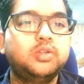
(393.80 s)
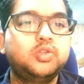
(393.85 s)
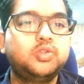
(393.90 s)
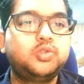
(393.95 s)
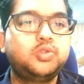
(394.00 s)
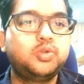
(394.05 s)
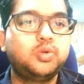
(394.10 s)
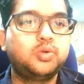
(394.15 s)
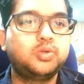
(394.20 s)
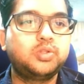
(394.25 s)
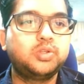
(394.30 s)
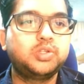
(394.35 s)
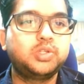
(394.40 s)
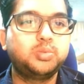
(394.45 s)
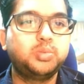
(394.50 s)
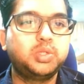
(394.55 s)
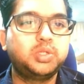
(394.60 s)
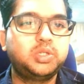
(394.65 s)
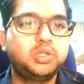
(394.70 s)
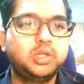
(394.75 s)
choose the
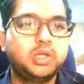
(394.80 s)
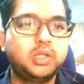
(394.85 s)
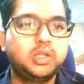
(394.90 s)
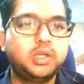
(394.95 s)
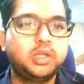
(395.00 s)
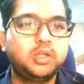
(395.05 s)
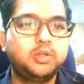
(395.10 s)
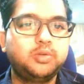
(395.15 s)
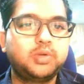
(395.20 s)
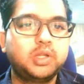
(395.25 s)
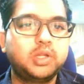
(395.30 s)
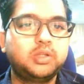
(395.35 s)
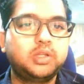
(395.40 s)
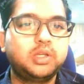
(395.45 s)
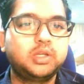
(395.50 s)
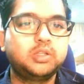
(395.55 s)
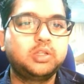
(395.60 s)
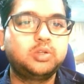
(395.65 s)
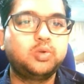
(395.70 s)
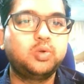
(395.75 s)
symmetry, and here you can
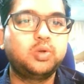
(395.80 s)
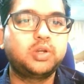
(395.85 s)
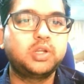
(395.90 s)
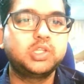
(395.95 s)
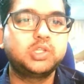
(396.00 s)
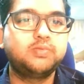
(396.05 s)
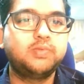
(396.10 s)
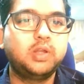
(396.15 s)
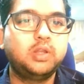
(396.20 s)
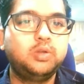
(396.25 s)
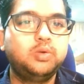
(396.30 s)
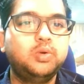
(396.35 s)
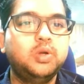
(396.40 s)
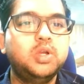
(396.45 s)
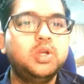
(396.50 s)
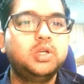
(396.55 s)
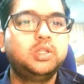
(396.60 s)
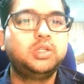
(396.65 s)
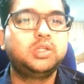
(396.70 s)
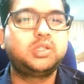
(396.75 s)
take the tolerance value.
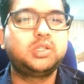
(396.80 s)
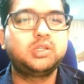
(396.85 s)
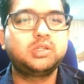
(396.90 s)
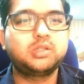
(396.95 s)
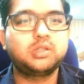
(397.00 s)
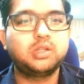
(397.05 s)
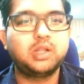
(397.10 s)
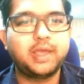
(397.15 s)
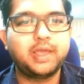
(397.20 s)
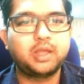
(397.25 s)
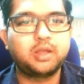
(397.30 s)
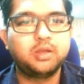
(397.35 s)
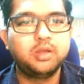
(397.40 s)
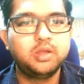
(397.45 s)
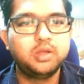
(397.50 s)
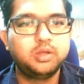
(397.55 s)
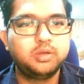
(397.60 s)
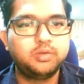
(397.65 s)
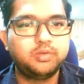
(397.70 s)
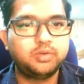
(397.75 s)
This is like
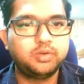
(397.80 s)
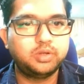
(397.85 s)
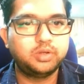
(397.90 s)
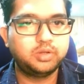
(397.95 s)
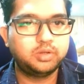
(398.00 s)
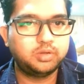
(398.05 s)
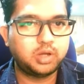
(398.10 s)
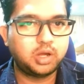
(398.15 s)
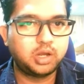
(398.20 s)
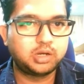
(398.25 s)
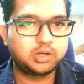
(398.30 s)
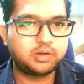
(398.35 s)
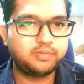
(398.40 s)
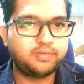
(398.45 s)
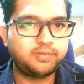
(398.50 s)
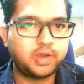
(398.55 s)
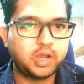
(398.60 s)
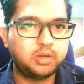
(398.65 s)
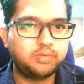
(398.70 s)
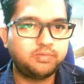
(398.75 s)
ultra
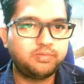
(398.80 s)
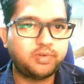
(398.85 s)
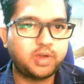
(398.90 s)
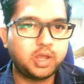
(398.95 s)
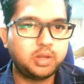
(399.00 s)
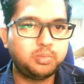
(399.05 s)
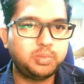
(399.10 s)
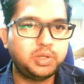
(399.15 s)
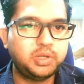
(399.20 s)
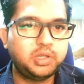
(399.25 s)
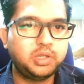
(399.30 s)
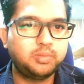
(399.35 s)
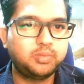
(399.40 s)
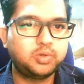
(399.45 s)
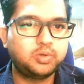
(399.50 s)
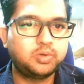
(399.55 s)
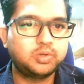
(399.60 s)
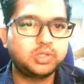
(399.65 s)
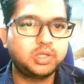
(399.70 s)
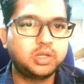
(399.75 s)
fine, fine, medium,
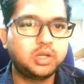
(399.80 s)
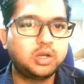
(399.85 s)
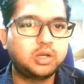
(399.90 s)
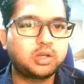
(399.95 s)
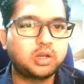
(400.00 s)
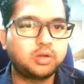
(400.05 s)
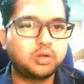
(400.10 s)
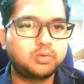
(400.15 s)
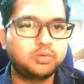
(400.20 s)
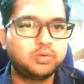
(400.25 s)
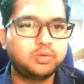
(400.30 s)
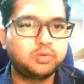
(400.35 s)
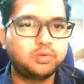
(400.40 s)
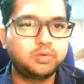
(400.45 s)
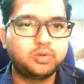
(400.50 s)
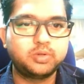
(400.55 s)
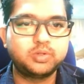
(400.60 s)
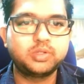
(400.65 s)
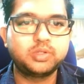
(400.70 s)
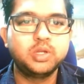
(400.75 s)
coarse and ultra
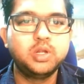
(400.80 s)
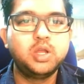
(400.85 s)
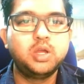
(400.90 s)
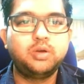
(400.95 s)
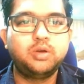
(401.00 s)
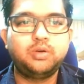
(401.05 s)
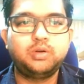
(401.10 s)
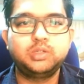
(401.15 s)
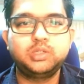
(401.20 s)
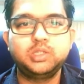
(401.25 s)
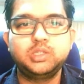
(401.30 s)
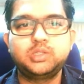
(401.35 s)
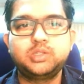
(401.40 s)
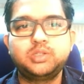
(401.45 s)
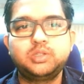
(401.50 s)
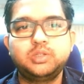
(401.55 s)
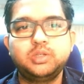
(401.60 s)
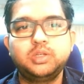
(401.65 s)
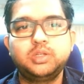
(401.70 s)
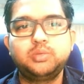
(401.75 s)
coarse. What
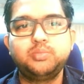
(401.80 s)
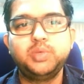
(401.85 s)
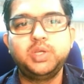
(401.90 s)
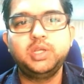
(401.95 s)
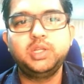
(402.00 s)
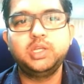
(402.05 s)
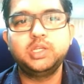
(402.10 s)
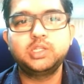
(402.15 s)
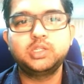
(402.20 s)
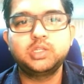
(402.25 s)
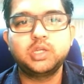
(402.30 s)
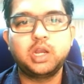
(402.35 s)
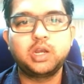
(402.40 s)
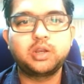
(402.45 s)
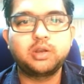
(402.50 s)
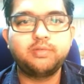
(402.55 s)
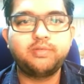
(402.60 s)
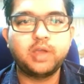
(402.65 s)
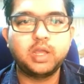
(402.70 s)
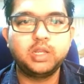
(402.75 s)
is it mean is
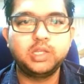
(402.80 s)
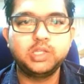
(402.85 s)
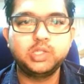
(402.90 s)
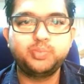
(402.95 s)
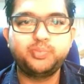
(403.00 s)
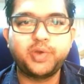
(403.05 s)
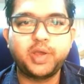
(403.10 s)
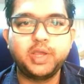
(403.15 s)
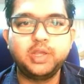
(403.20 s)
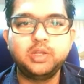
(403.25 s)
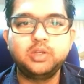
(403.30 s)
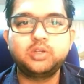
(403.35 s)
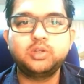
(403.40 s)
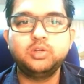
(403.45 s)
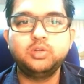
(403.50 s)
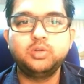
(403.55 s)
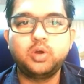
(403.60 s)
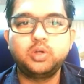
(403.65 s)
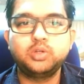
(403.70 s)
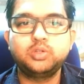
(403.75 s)
ultra fine is 0.001
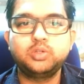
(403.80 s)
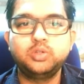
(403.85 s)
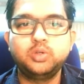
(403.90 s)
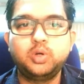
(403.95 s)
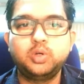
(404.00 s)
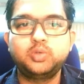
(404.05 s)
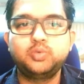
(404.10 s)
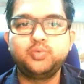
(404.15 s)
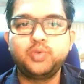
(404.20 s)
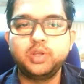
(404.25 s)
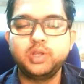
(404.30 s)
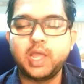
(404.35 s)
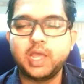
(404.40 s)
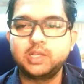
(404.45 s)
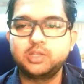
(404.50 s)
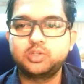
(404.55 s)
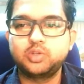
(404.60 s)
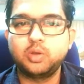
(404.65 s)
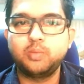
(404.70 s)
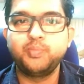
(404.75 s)

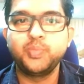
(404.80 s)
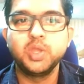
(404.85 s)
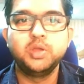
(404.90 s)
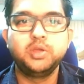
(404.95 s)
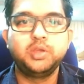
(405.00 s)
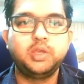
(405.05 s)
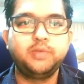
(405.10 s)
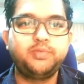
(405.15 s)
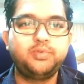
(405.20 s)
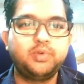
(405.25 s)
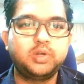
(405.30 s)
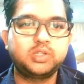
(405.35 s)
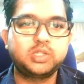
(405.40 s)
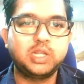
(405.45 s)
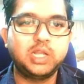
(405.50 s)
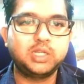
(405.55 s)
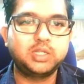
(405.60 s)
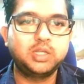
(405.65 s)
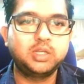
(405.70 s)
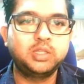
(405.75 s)
angstrom. If you are
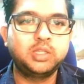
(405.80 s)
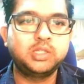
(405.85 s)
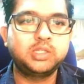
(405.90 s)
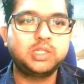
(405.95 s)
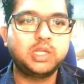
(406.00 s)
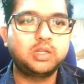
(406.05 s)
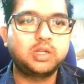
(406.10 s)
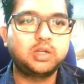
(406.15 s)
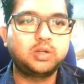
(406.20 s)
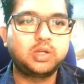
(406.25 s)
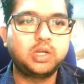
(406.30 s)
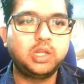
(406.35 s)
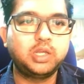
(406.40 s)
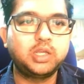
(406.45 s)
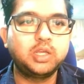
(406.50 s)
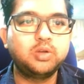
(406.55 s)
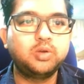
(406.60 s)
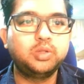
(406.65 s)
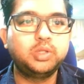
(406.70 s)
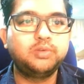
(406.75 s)
selecting this and
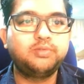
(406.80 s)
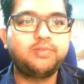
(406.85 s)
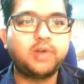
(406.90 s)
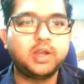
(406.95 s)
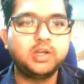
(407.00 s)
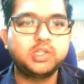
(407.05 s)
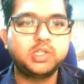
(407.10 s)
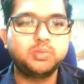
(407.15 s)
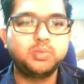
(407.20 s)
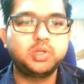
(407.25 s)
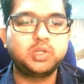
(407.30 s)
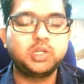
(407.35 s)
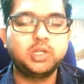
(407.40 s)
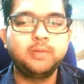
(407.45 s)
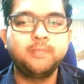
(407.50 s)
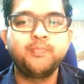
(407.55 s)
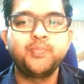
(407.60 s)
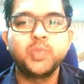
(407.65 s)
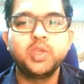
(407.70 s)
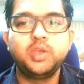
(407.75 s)
clicking on the fine symmetry,
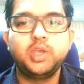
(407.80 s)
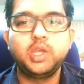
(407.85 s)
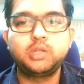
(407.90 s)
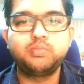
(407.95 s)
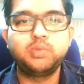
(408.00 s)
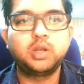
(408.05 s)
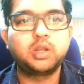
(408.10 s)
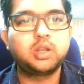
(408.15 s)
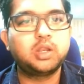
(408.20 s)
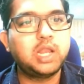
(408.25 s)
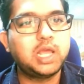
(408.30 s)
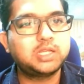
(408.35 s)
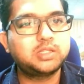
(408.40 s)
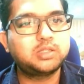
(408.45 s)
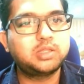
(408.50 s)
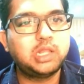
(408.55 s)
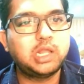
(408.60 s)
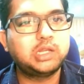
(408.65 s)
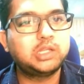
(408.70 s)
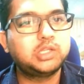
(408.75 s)
it will relax
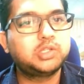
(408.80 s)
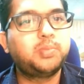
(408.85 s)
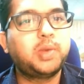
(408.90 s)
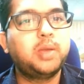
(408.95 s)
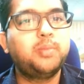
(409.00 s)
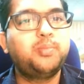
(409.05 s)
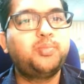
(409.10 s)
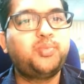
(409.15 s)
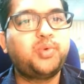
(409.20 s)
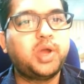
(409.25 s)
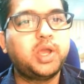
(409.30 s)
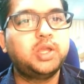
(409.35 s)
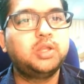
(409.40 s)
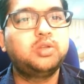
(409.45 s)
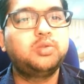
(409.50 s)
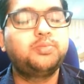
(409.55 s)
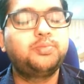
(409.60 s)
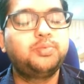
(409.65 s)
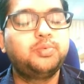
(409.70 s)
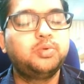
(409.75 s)
the lattice by 0.001
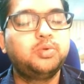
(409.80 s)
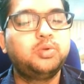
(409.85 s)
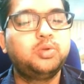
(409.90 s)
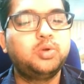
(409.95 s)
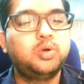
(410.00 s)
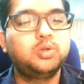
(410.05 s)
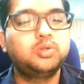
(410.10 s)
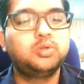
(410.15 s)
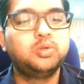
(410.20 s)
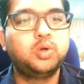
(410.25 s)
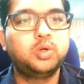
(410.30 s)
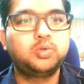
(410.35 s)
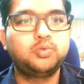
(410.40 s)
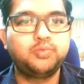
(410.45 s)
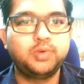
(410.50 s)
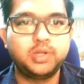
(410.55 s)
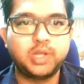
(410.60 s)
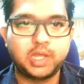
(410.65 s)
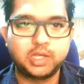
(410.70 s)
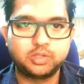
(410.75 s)

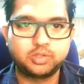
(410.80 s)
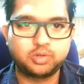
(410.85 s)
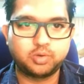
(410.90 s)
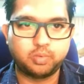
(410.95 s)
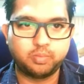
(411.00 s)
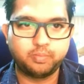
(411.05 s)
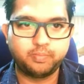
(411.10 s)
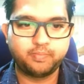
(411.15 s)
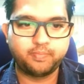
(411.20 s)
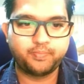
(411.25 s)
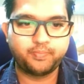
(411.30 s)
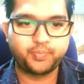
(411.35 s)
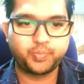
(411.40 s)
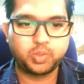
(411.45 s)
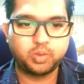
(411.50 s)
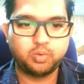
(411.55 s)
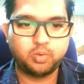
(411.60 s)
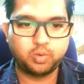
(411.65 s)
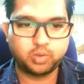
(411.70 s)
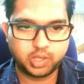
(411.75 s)
angstrom.
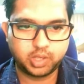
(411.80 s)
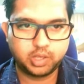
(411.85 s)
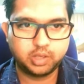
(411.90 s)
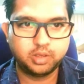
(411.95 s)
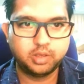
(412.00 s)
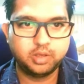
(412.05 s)
Okay,